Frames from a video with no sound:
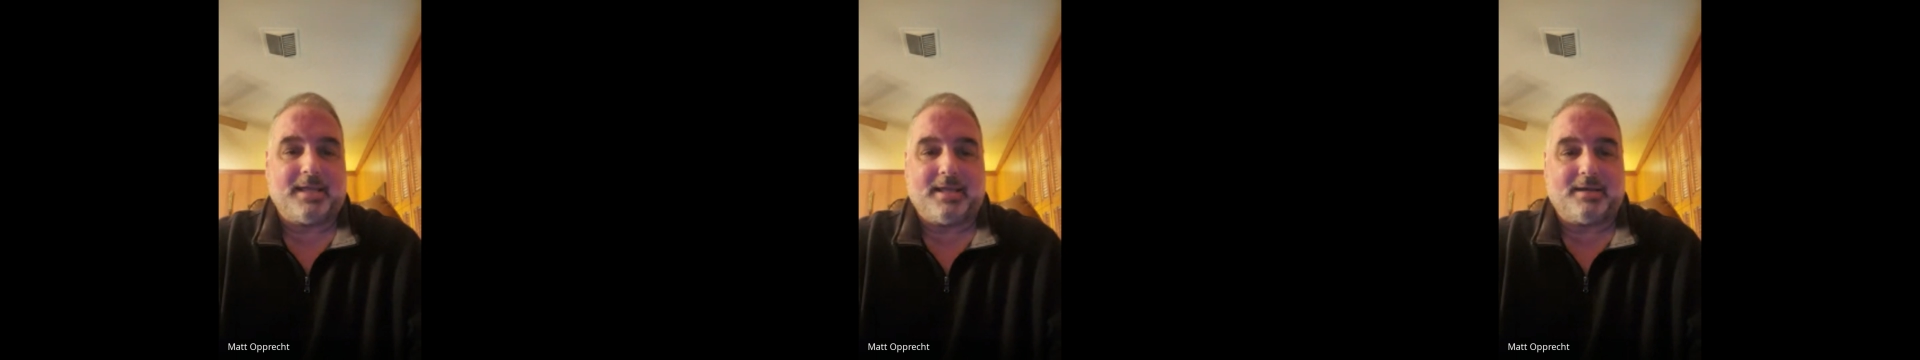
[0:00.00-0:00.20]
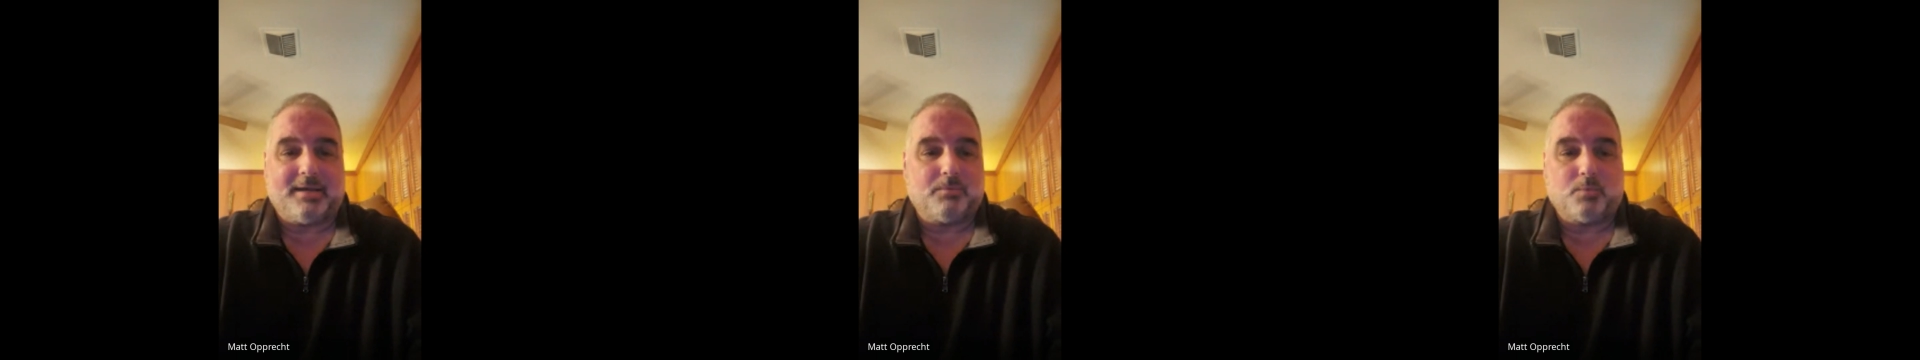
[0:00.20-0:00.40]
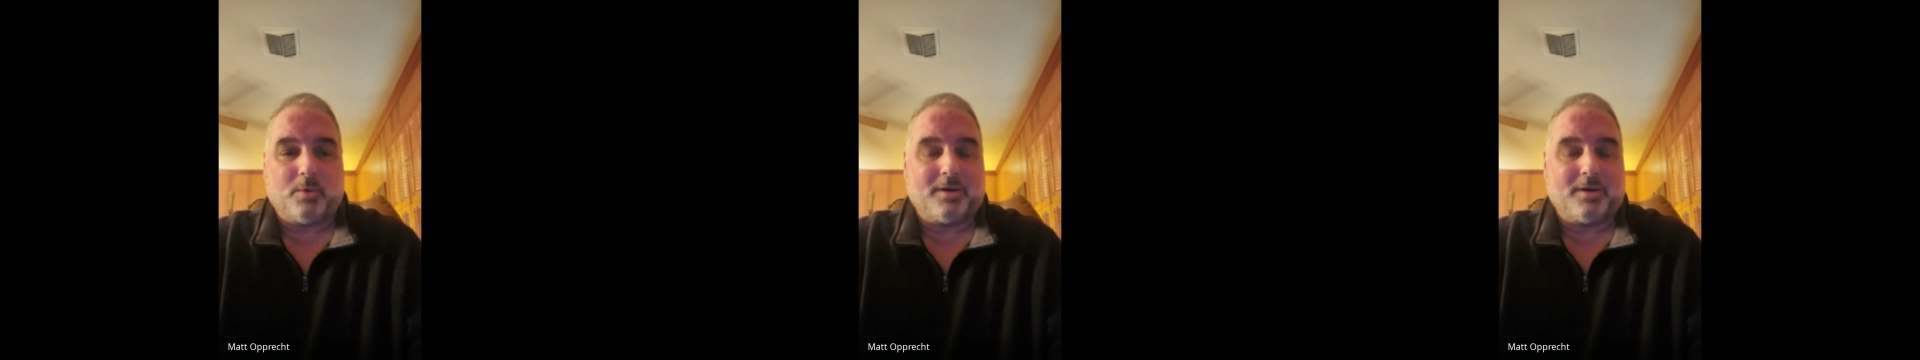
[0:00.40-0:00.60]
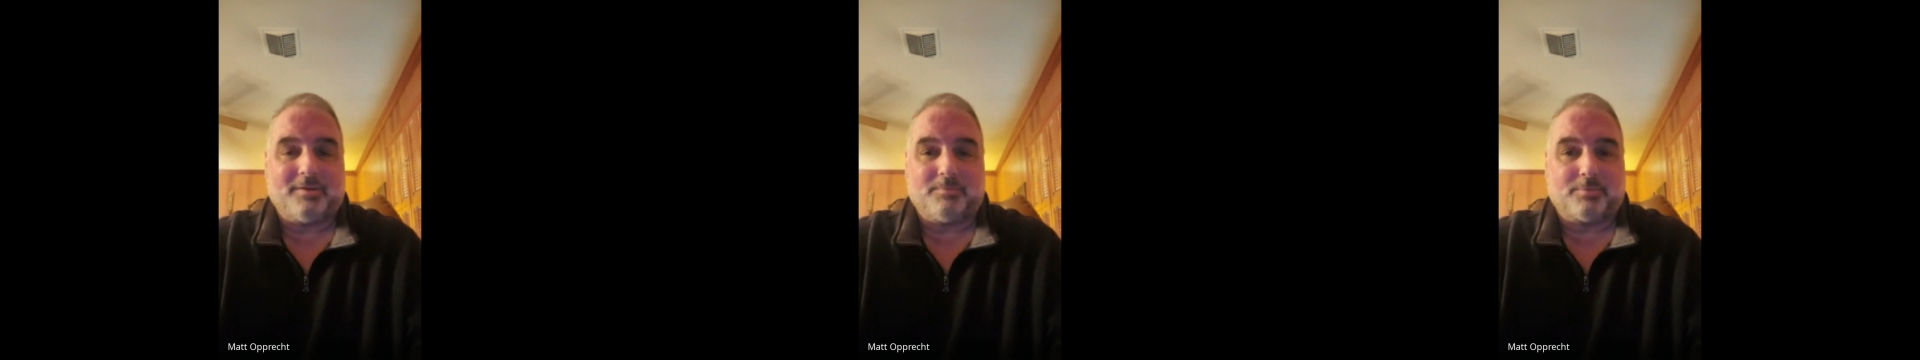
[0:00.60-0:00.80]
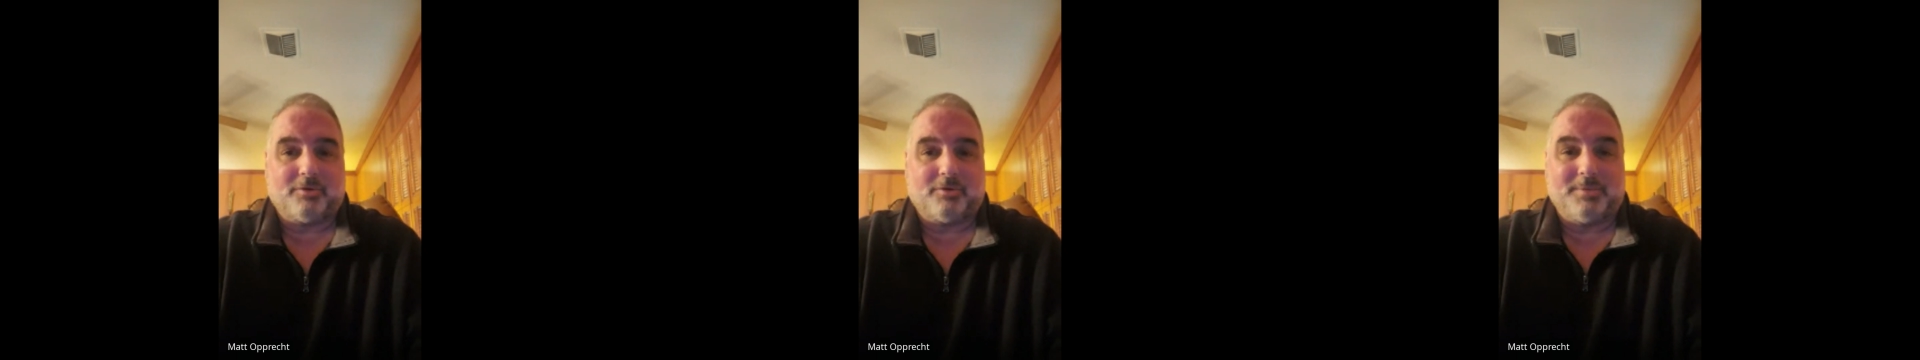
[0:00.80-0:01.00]
and where
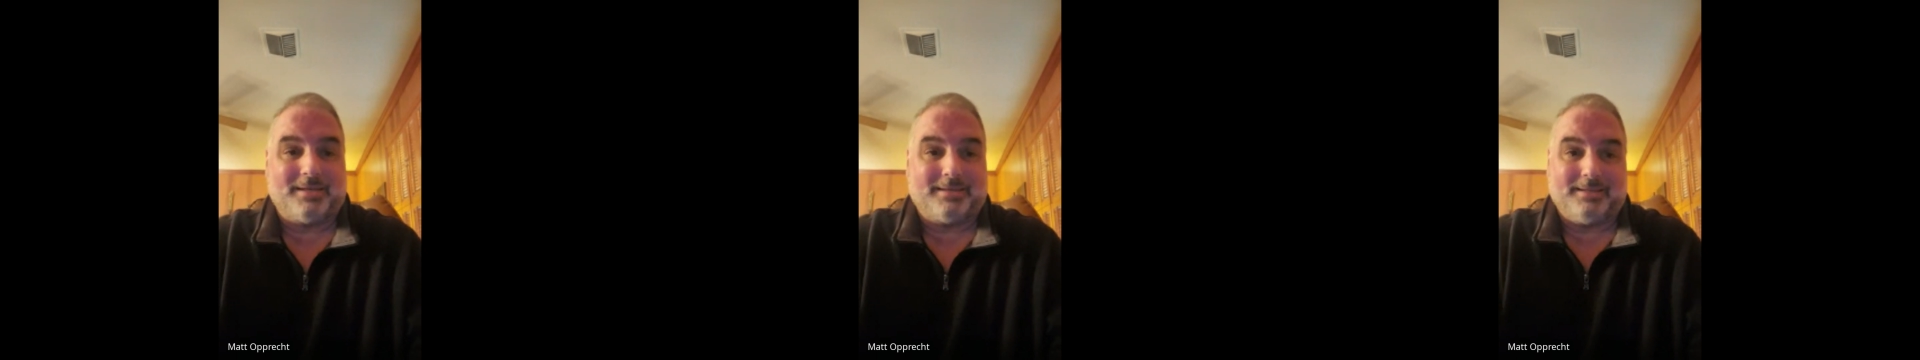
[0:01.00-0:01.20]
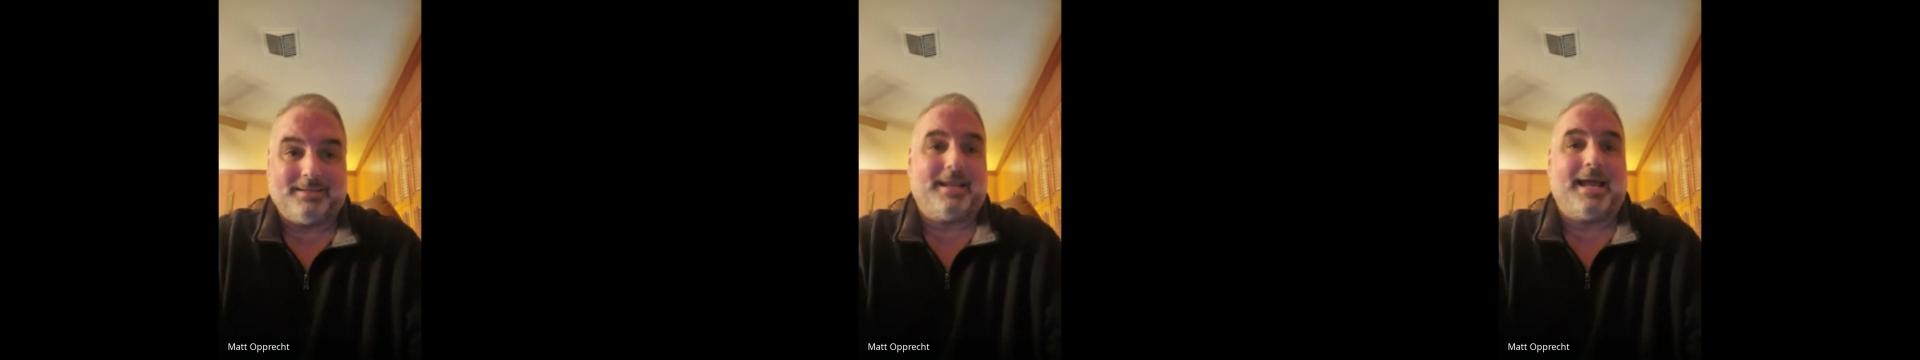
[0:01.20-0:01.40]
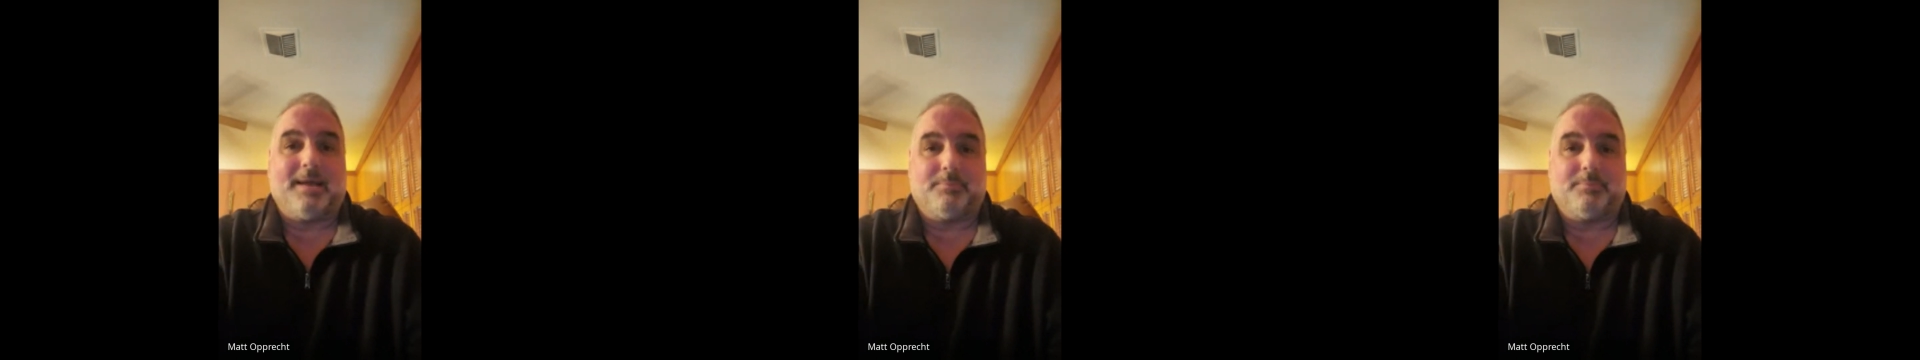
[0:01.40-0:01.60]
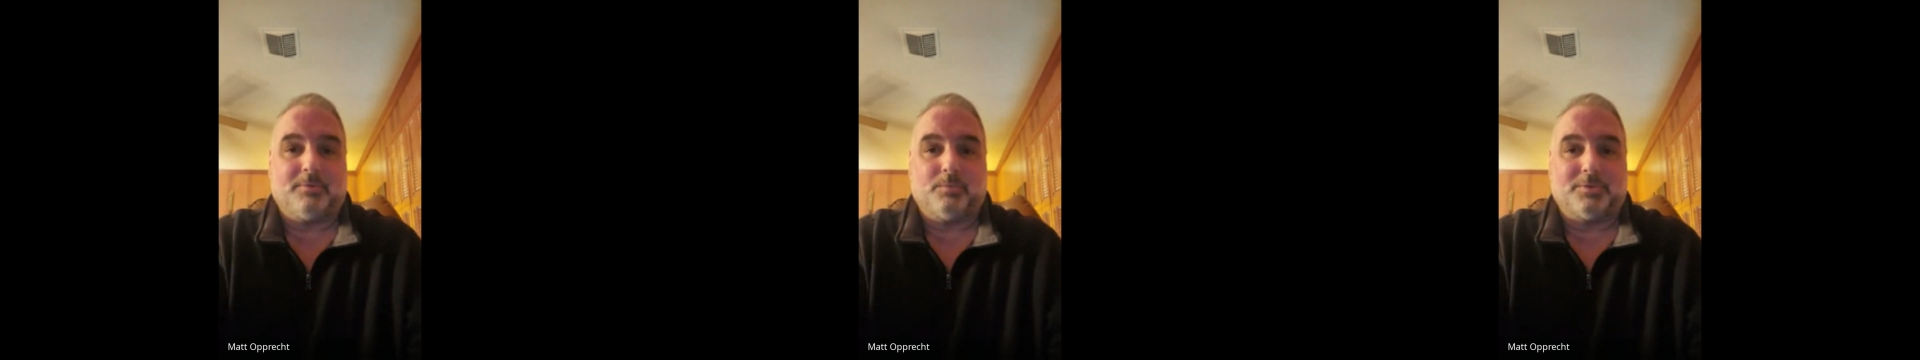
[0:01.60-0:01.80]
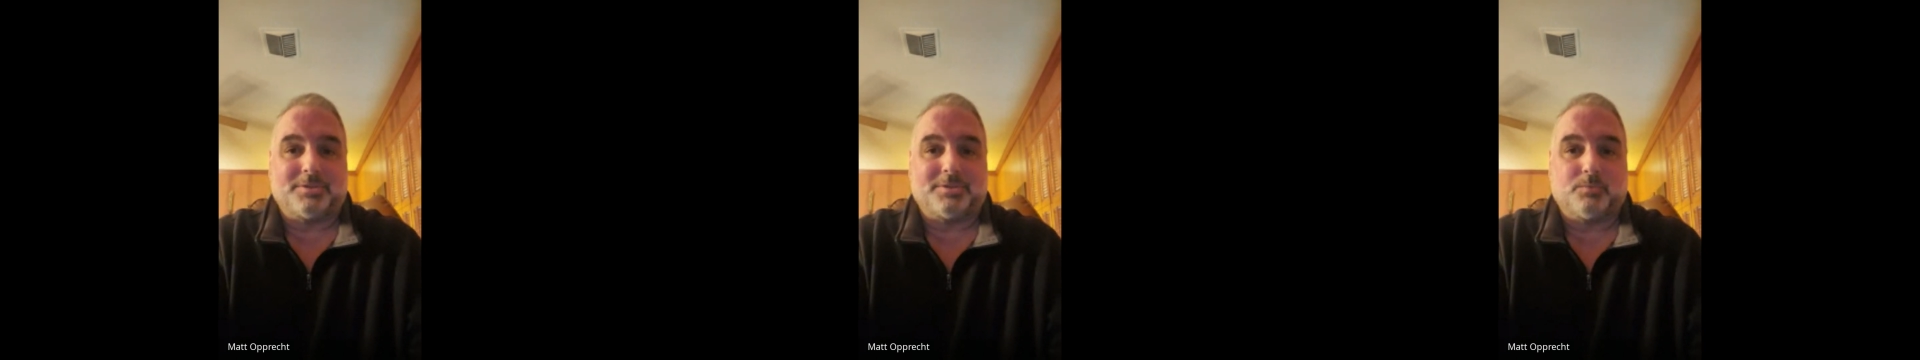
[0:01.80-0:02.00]
the improvement did happen
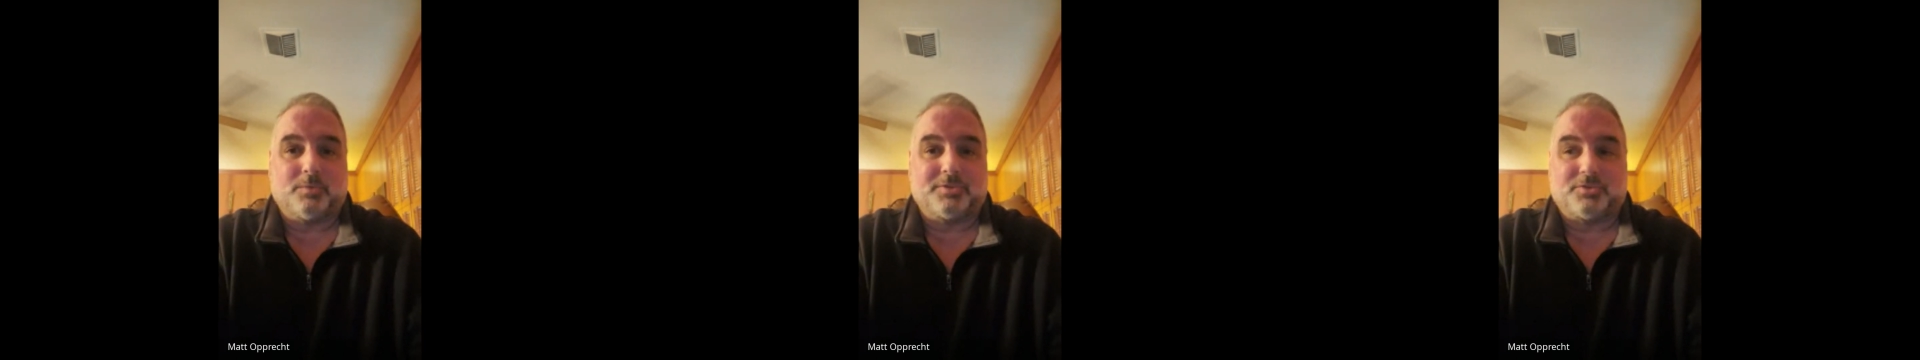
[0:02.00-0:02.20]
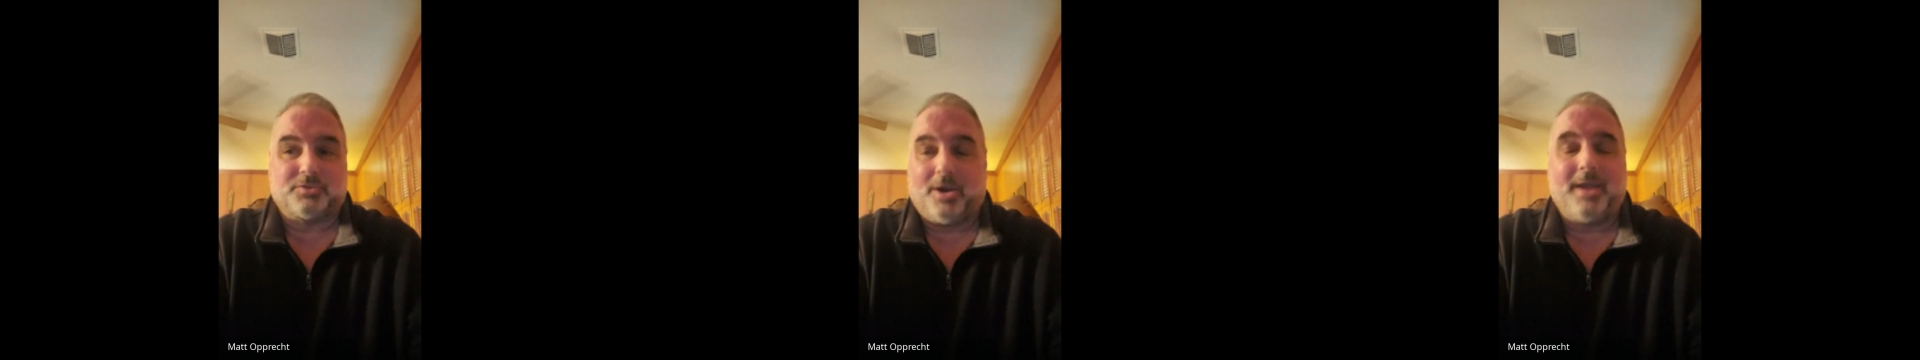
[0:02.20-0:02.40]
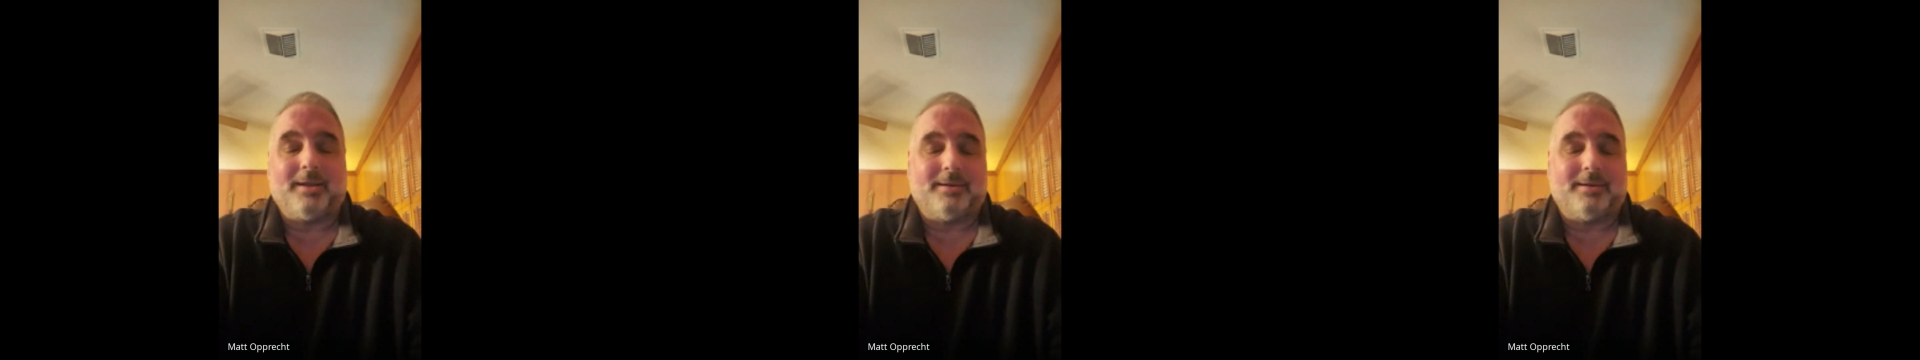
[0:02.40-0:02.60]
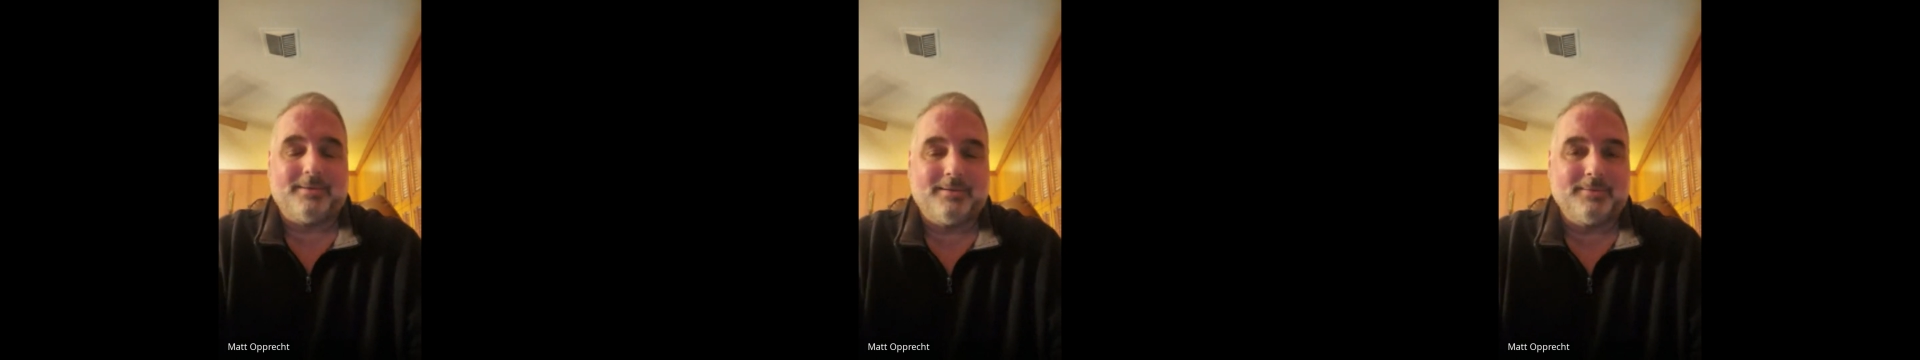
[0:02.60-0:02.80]
and was great.